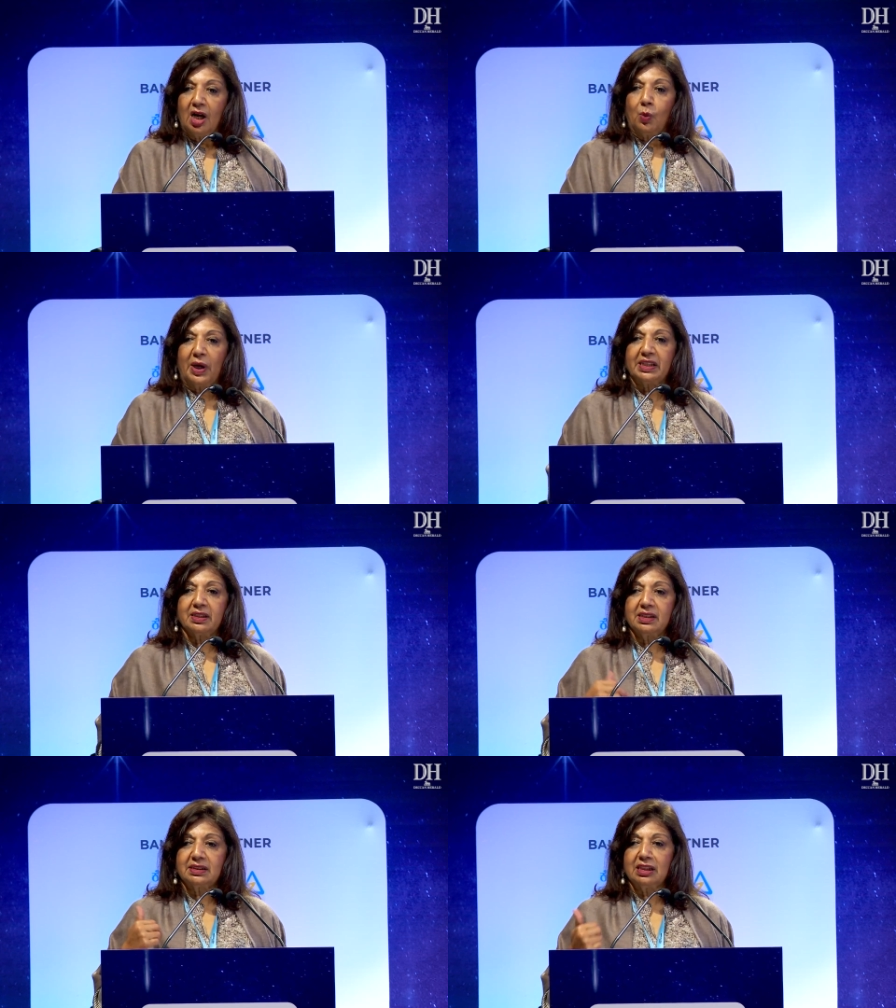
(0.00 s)
Whether
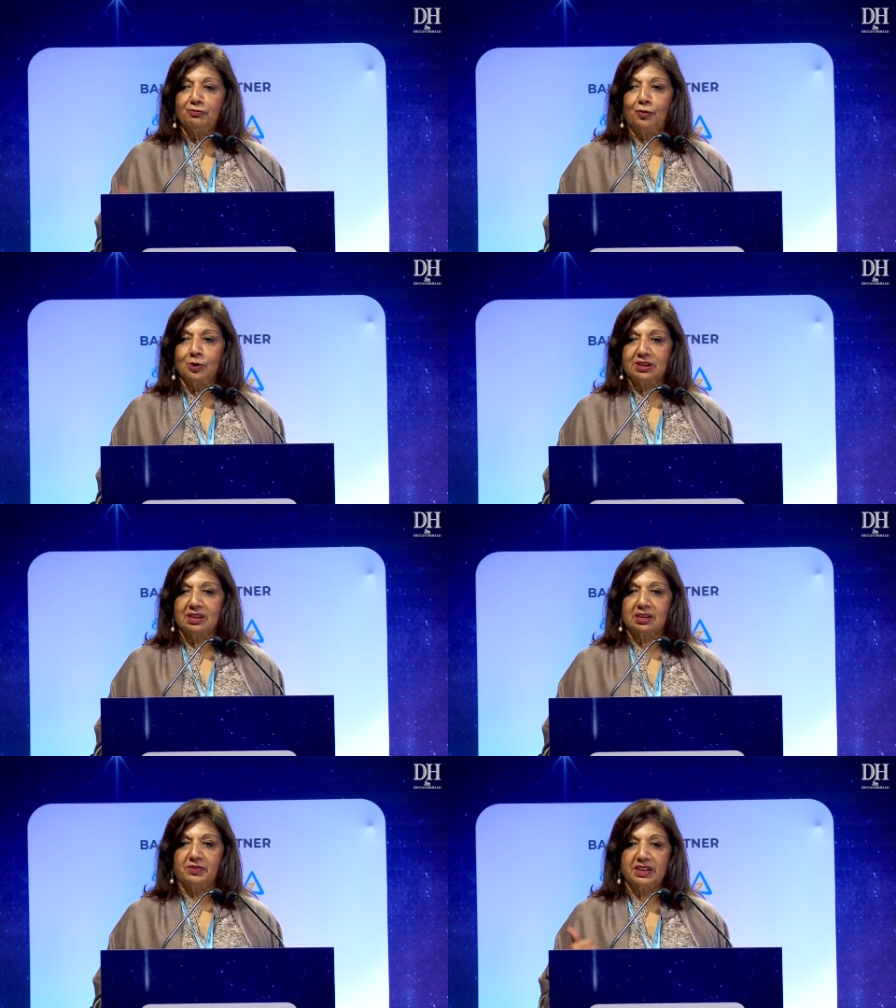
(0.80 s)
it's
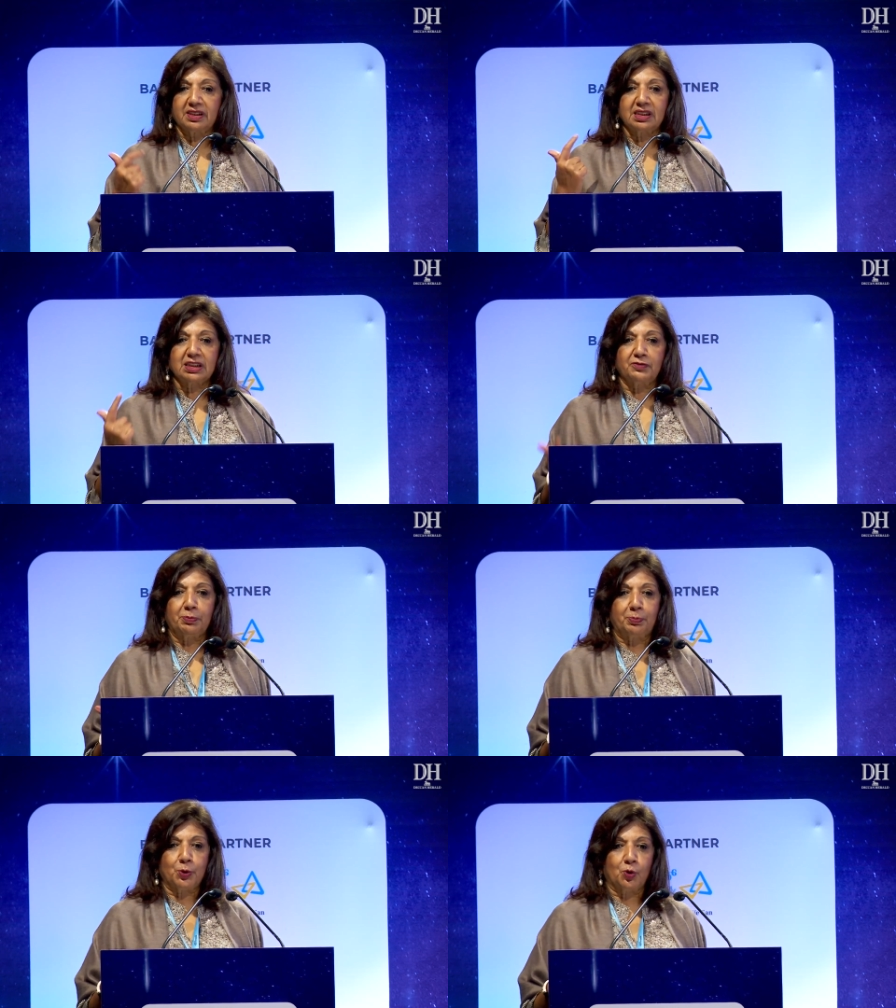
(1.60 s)
Infosys, whether it's
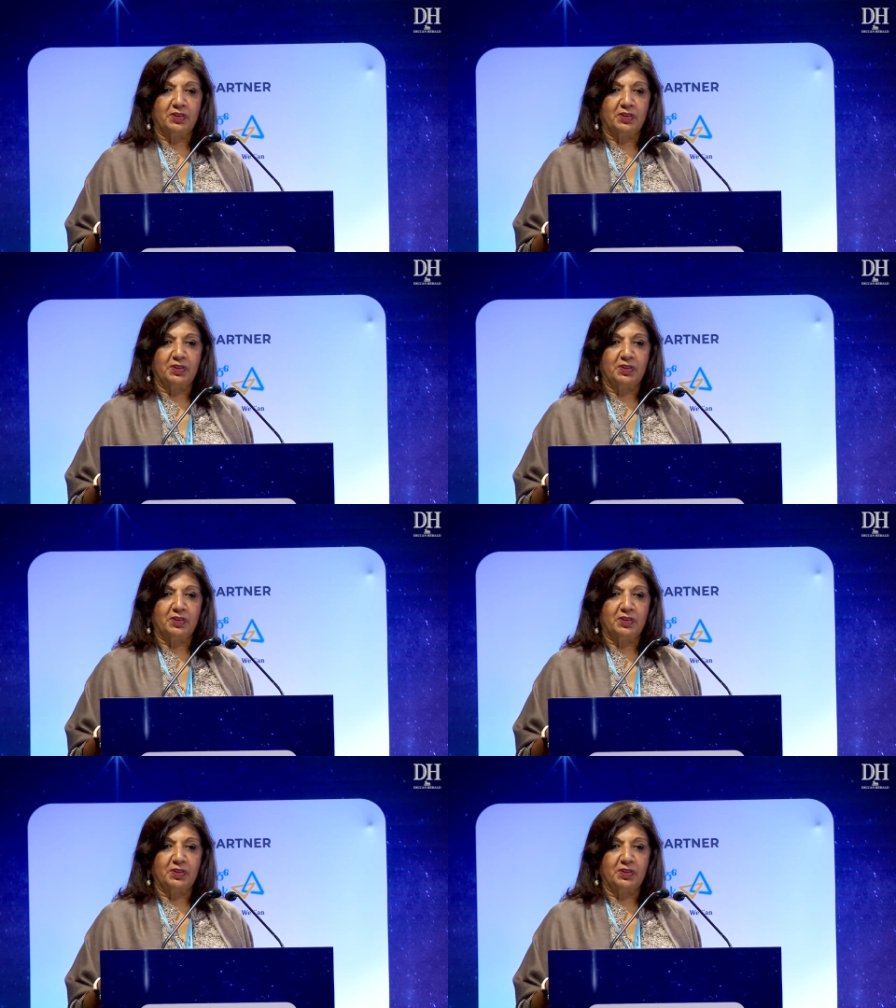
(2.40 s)
Wipro,